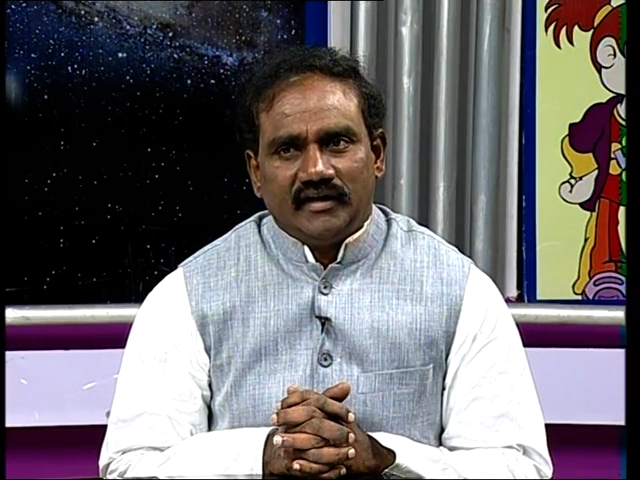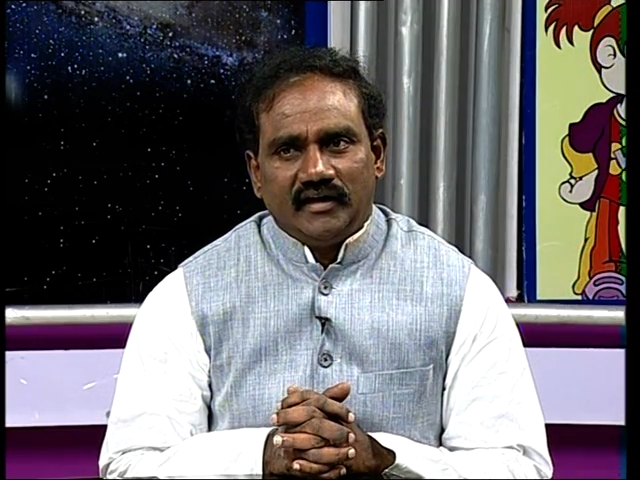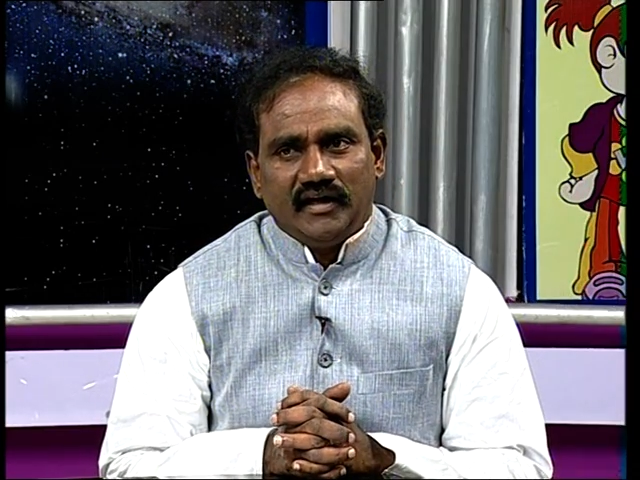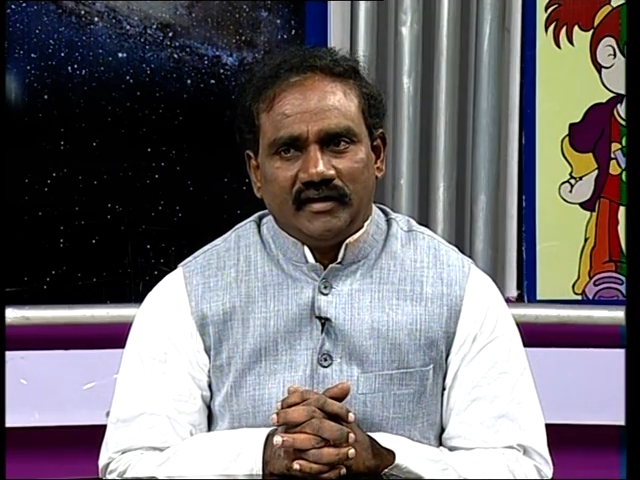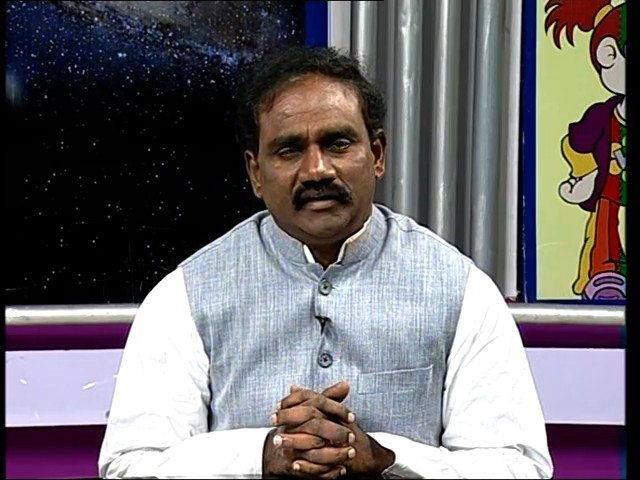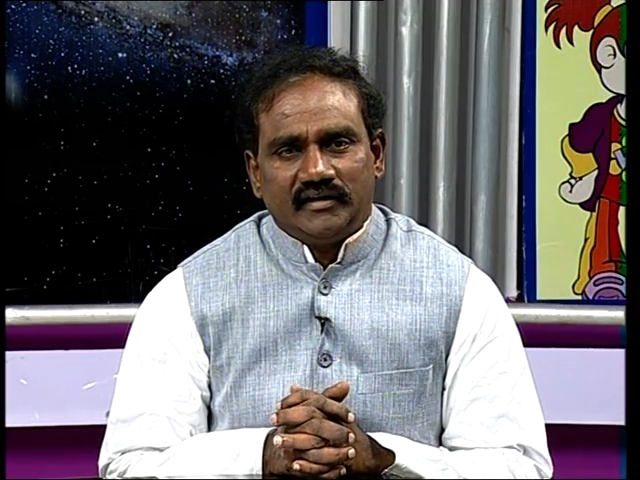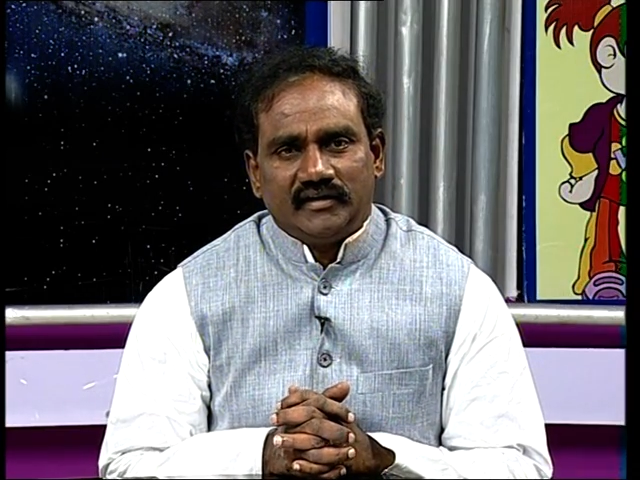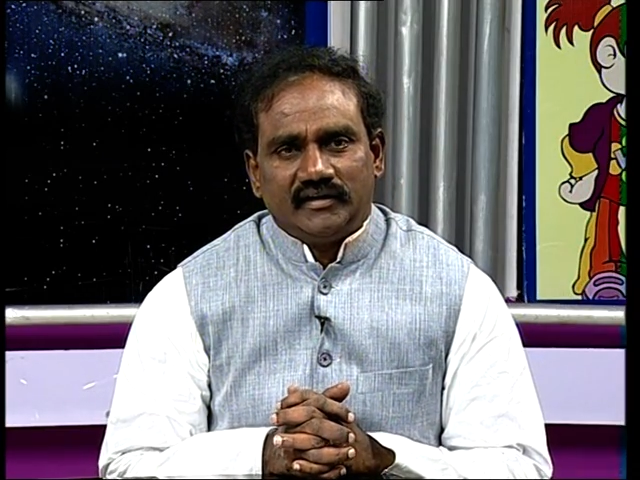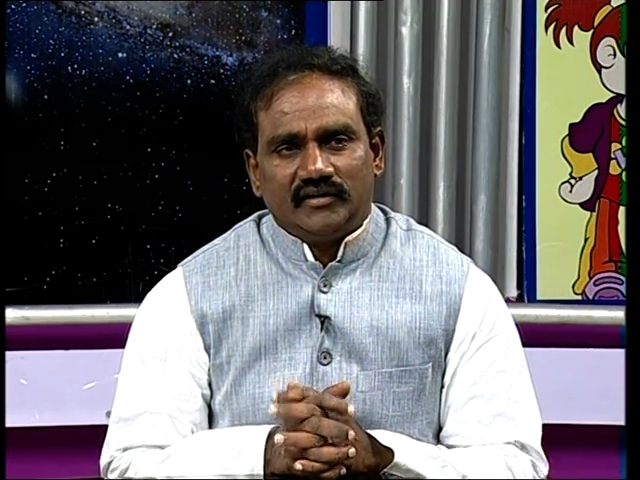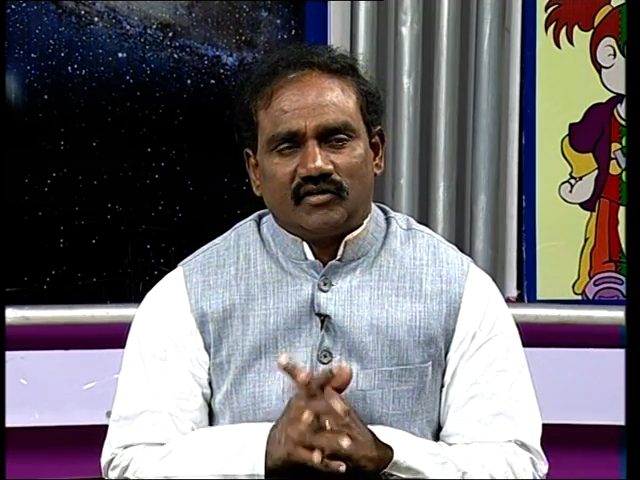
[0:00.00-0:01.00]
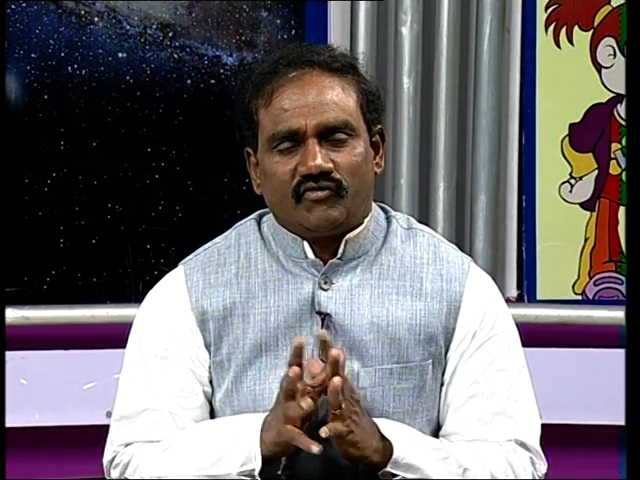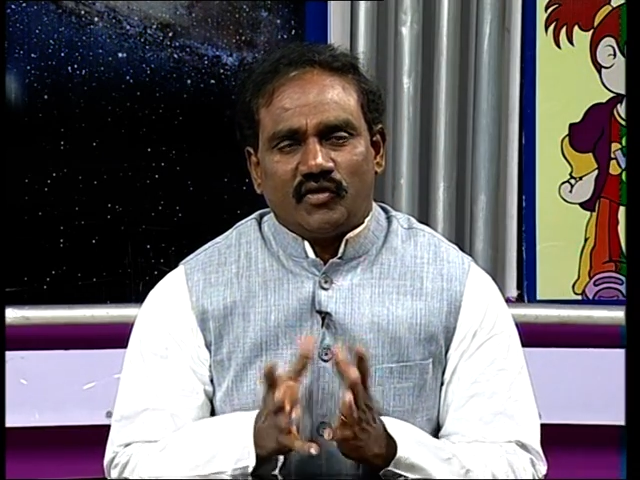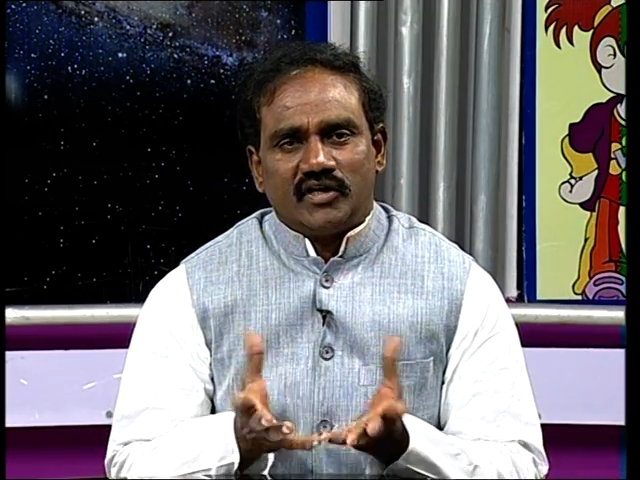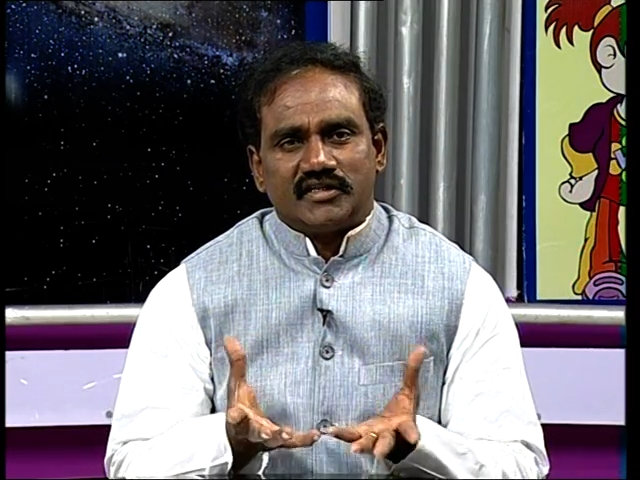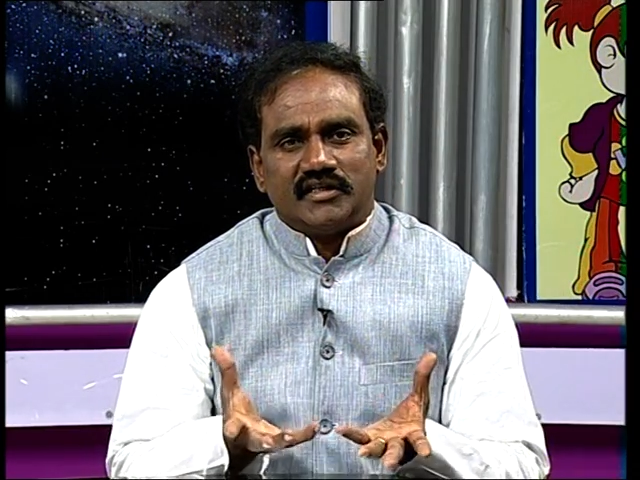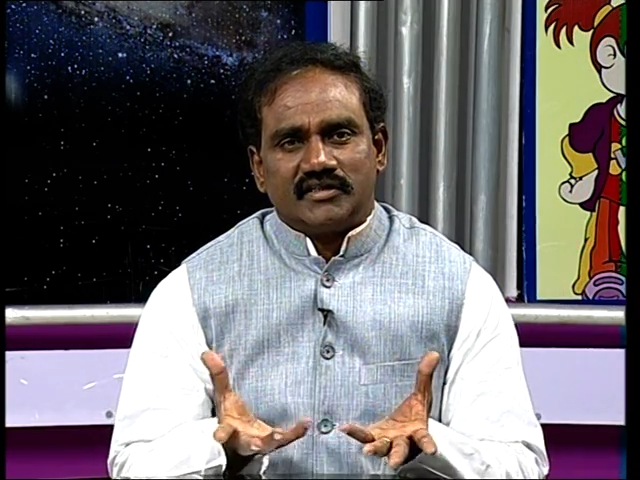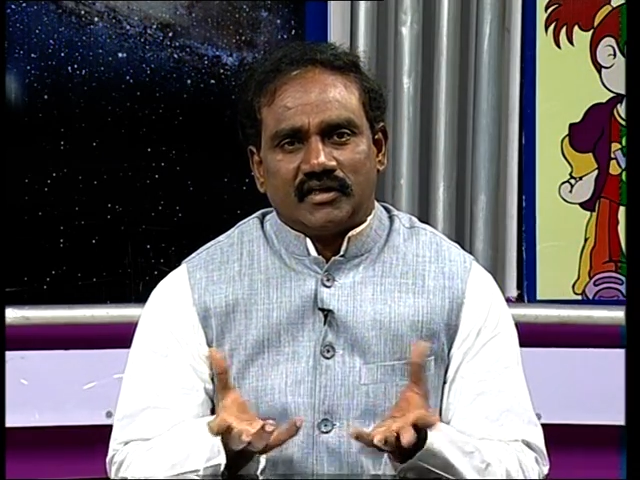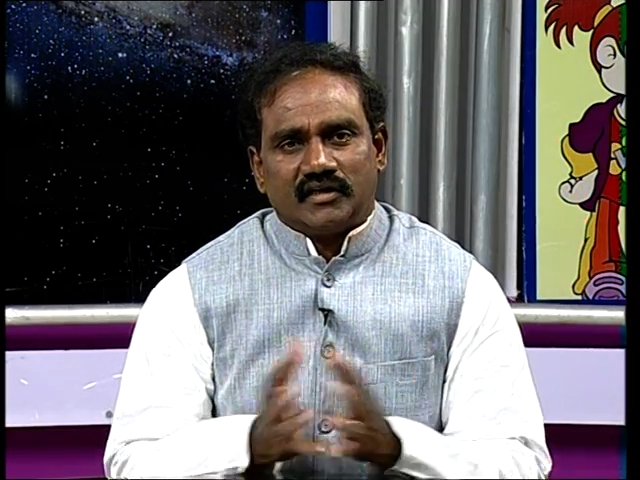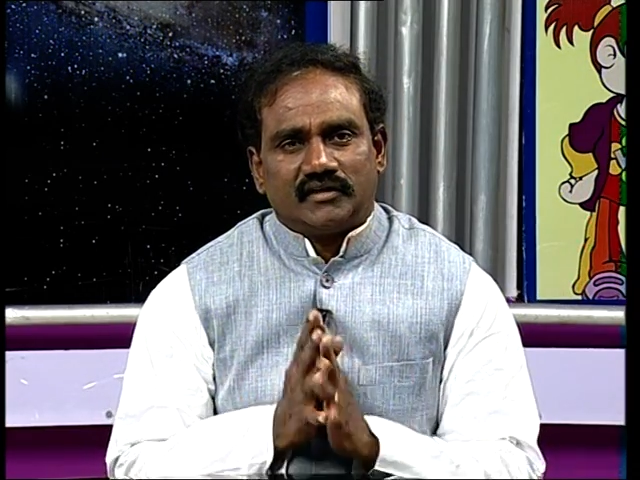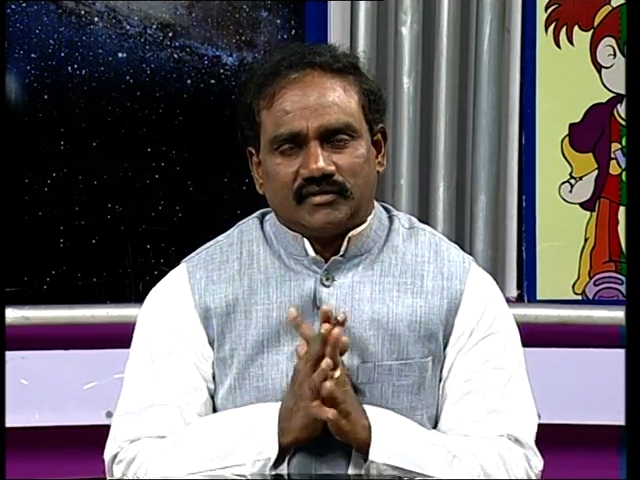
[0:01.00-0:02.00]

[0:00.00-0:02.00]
and your foundation is not